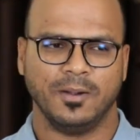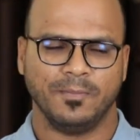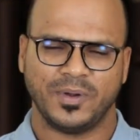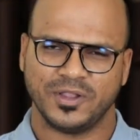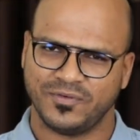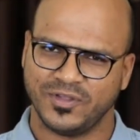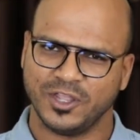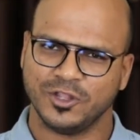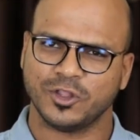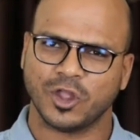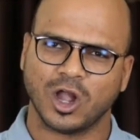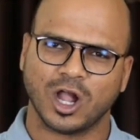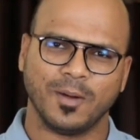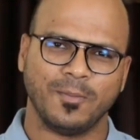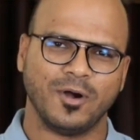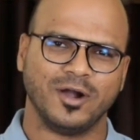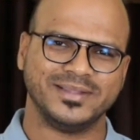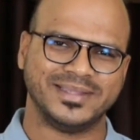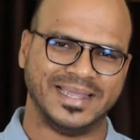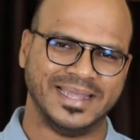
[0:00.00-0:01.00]
But when you talk
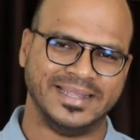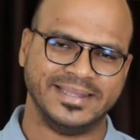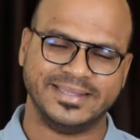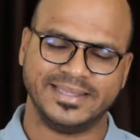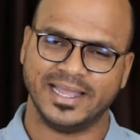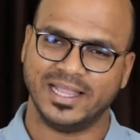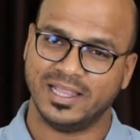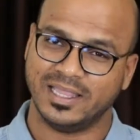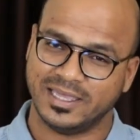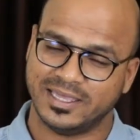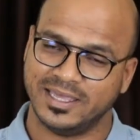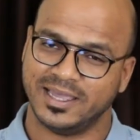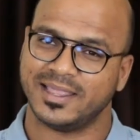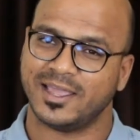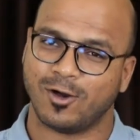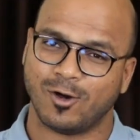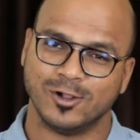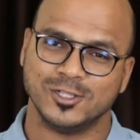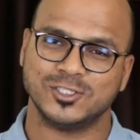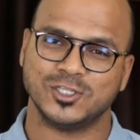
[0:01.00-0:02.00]
about Intel, here
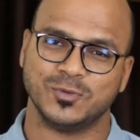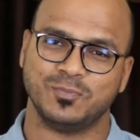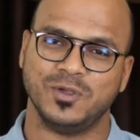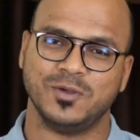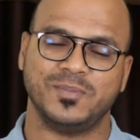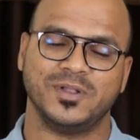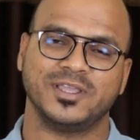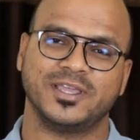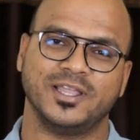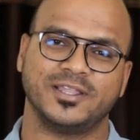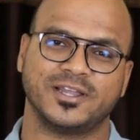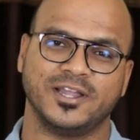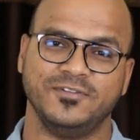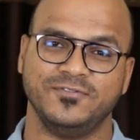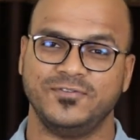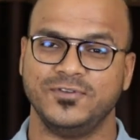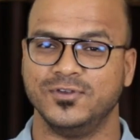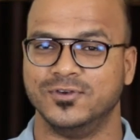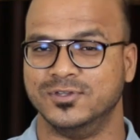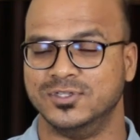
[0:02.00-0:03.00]
also people get
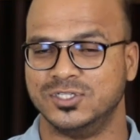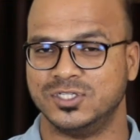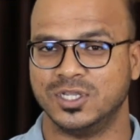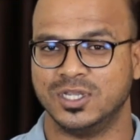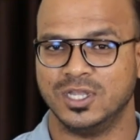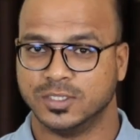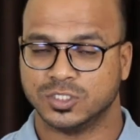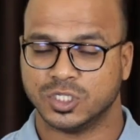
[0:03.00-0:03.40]
confused.